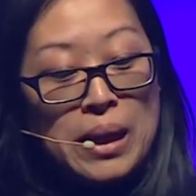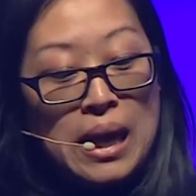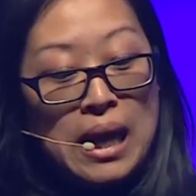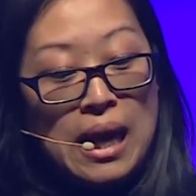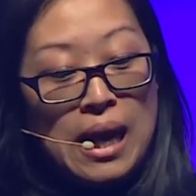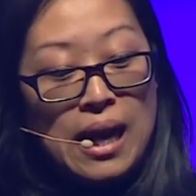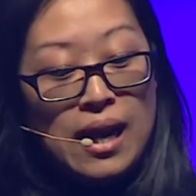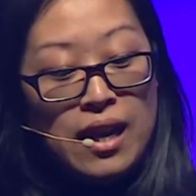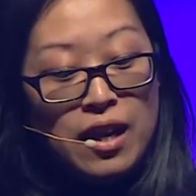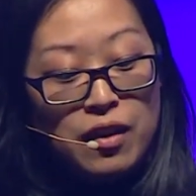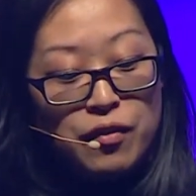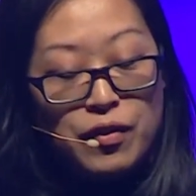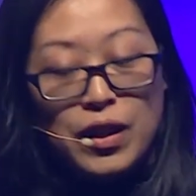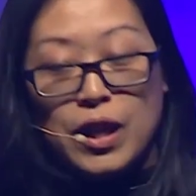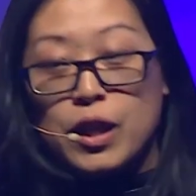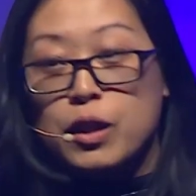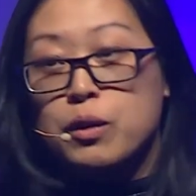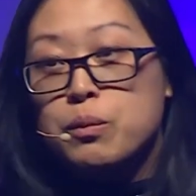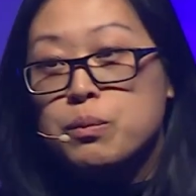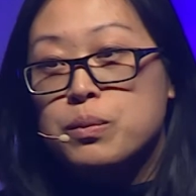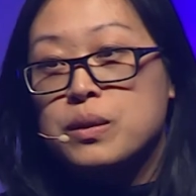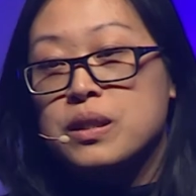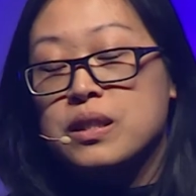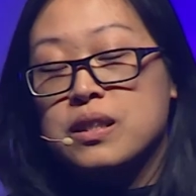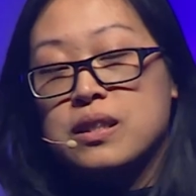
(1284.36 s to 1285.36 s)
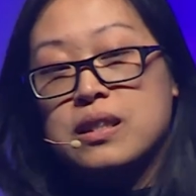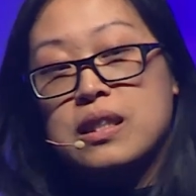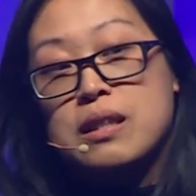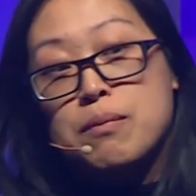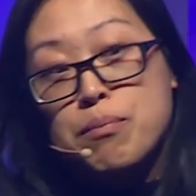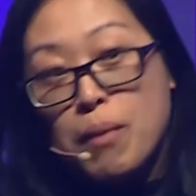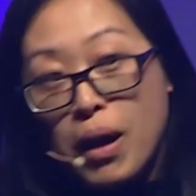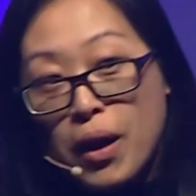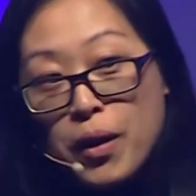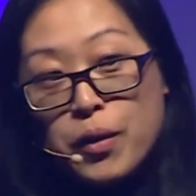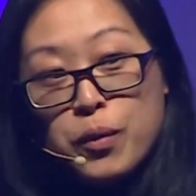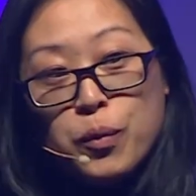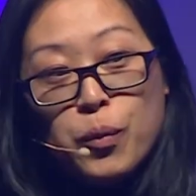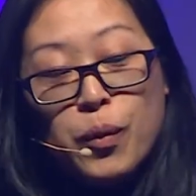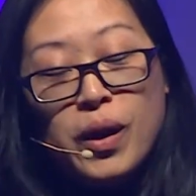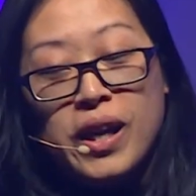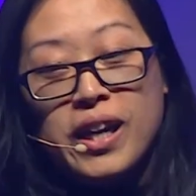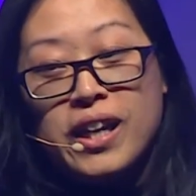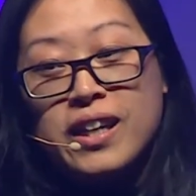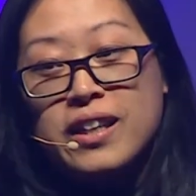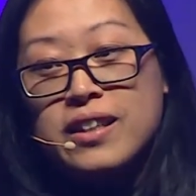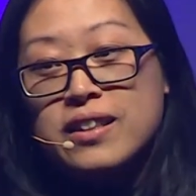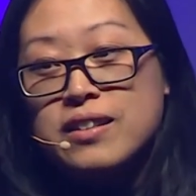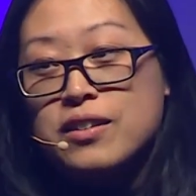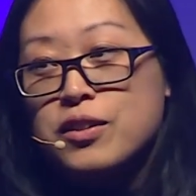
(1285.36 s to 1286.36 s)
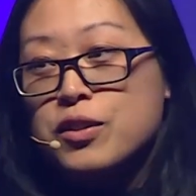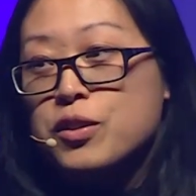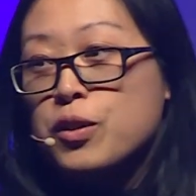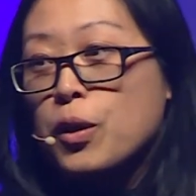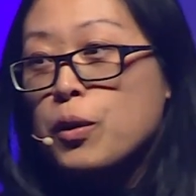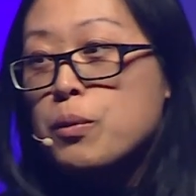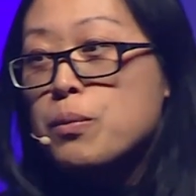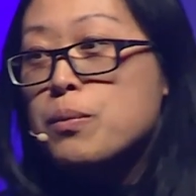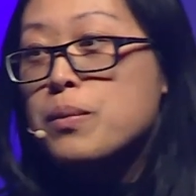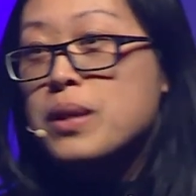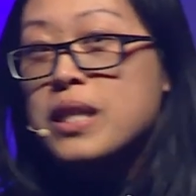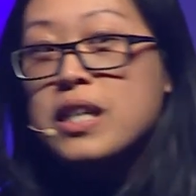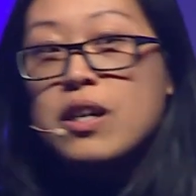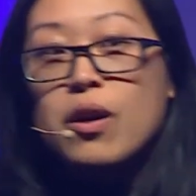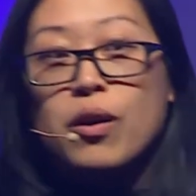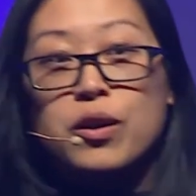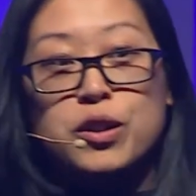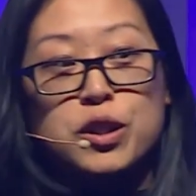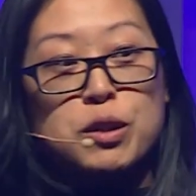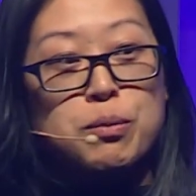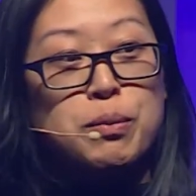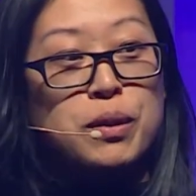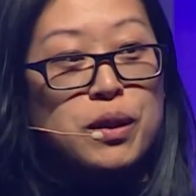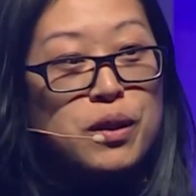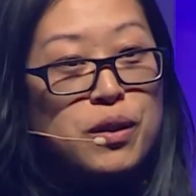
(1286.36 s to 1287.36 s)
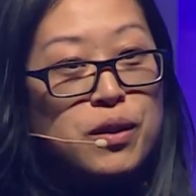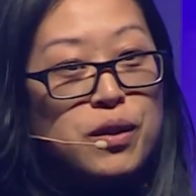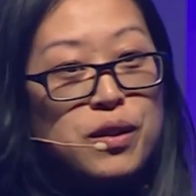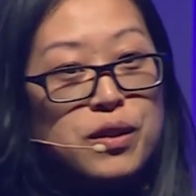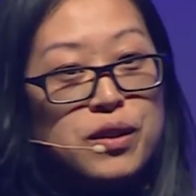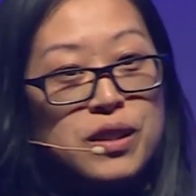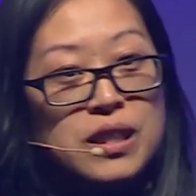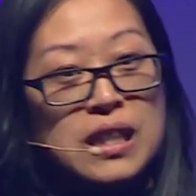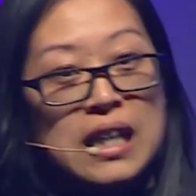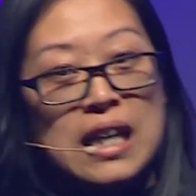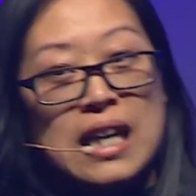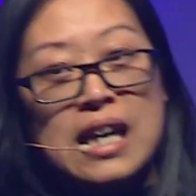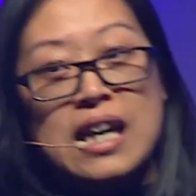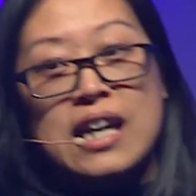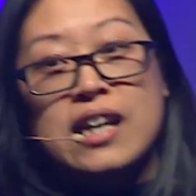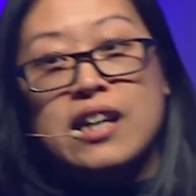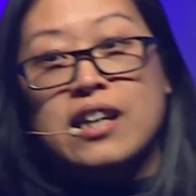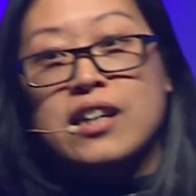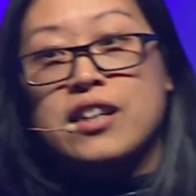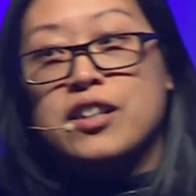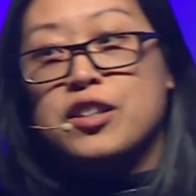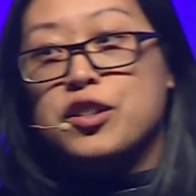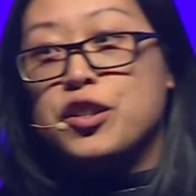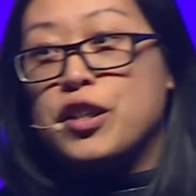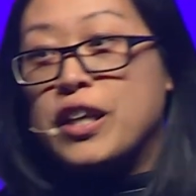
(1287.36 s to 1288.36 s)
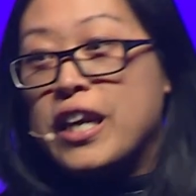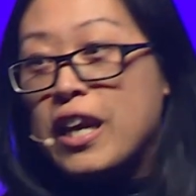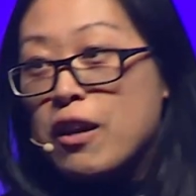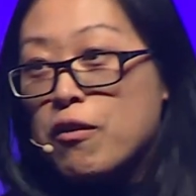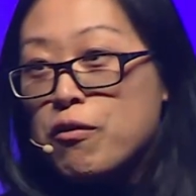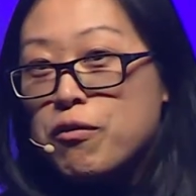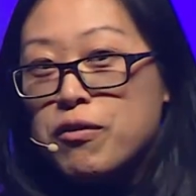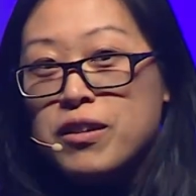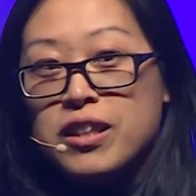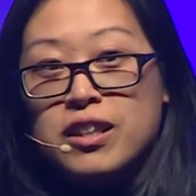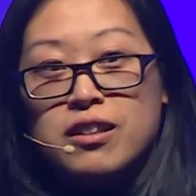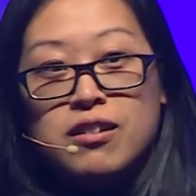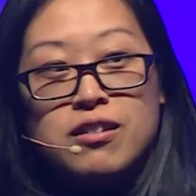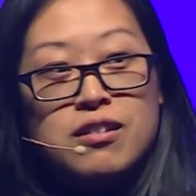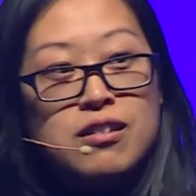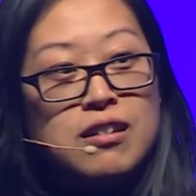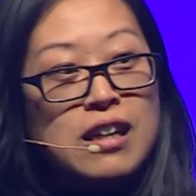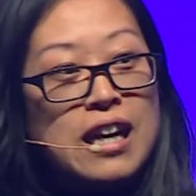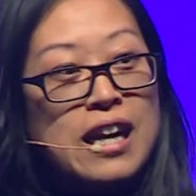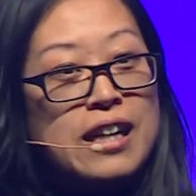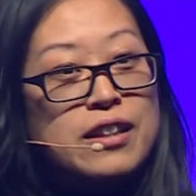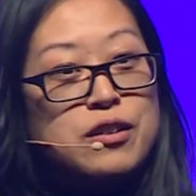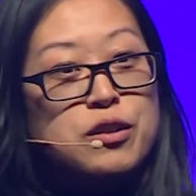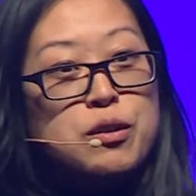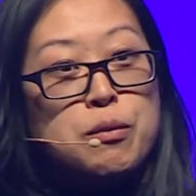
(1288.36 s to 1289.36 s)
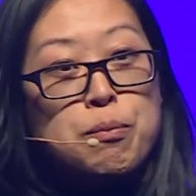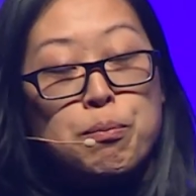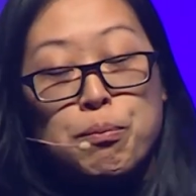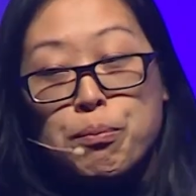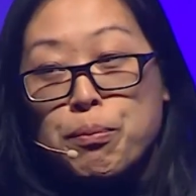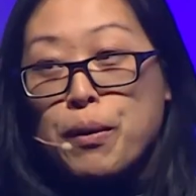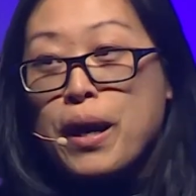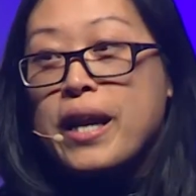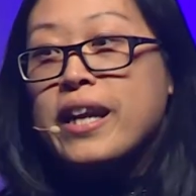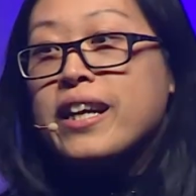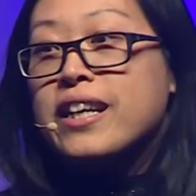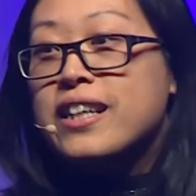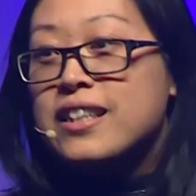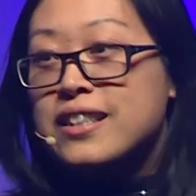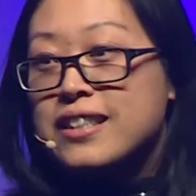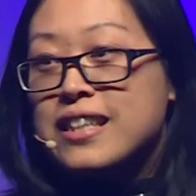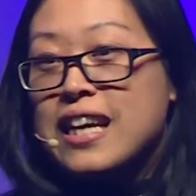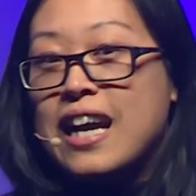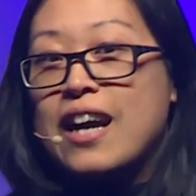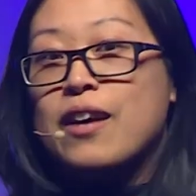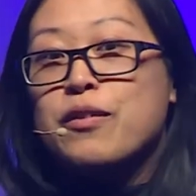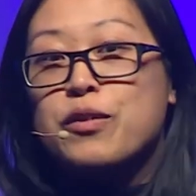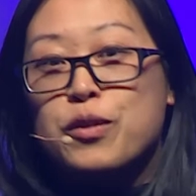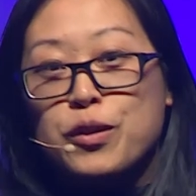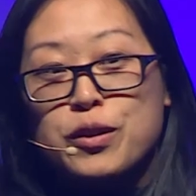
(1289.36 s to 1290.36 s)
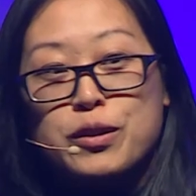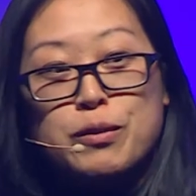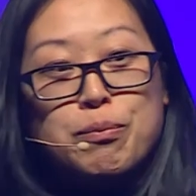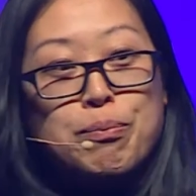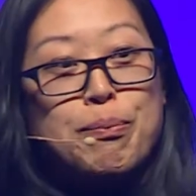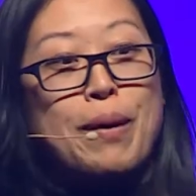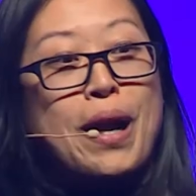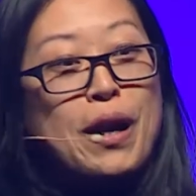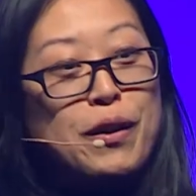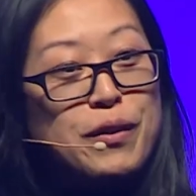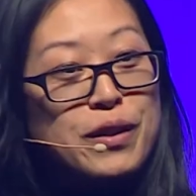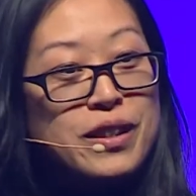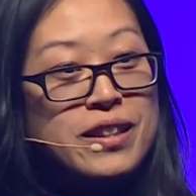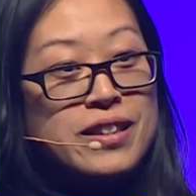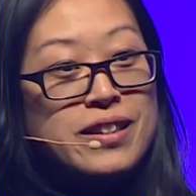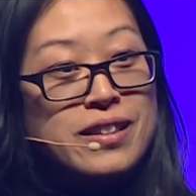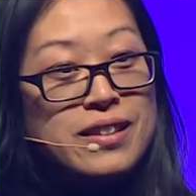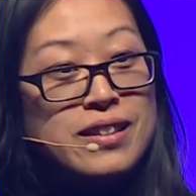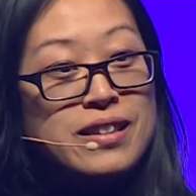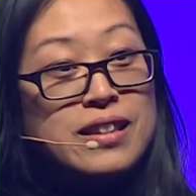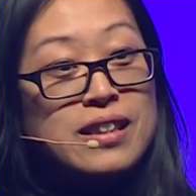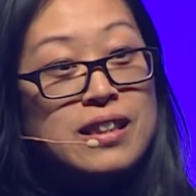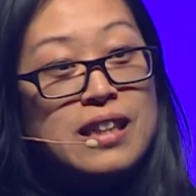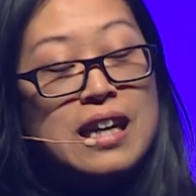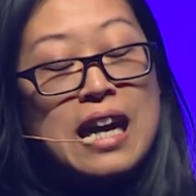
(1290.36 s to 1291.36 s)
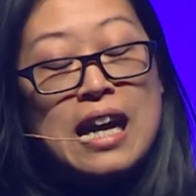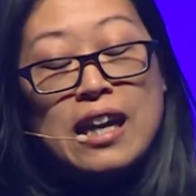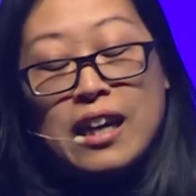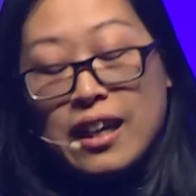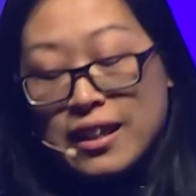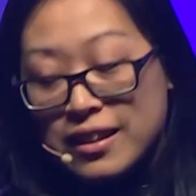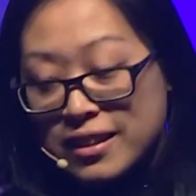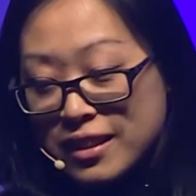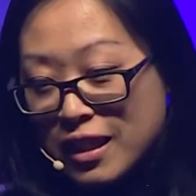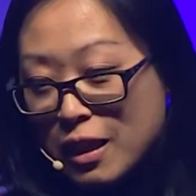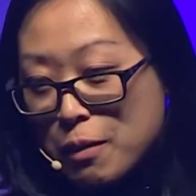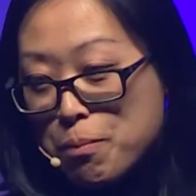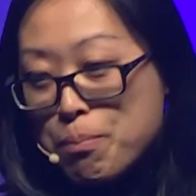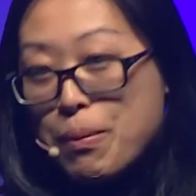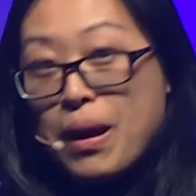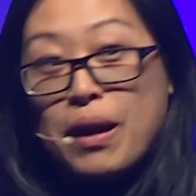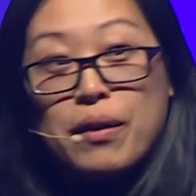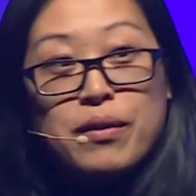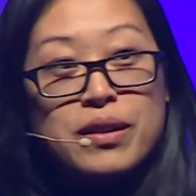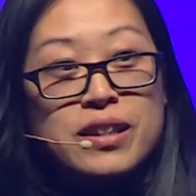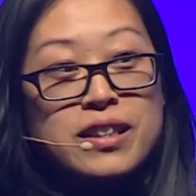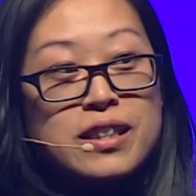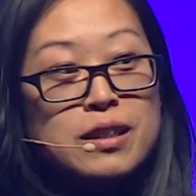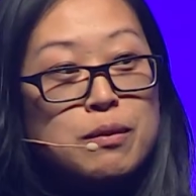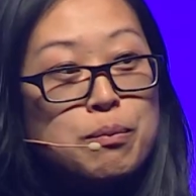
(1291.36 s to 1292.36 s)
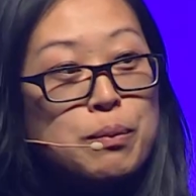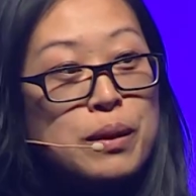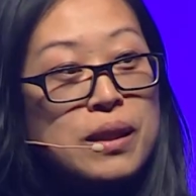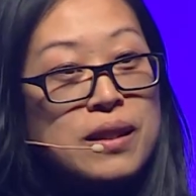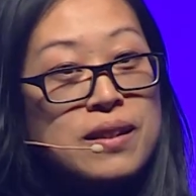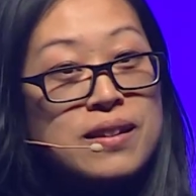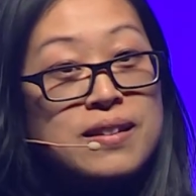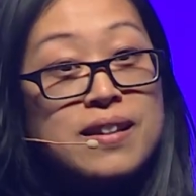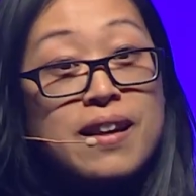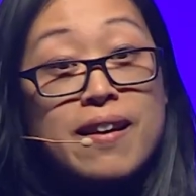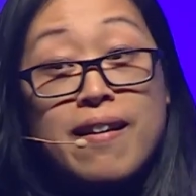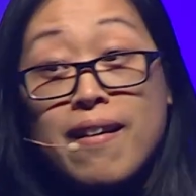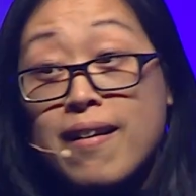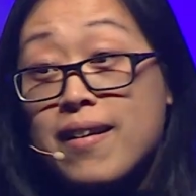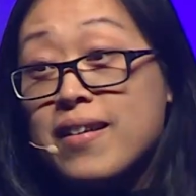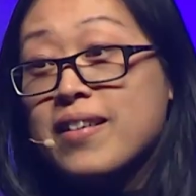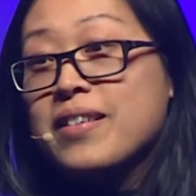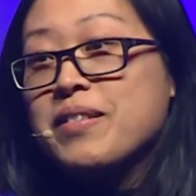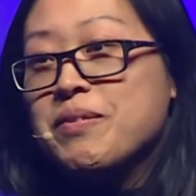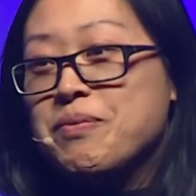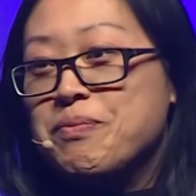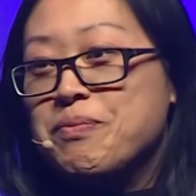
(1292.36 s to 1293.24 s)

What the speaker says: I have helped, in my own way, so many entrepreneurs to get real and to break down those barriers. And I say barriers because they are.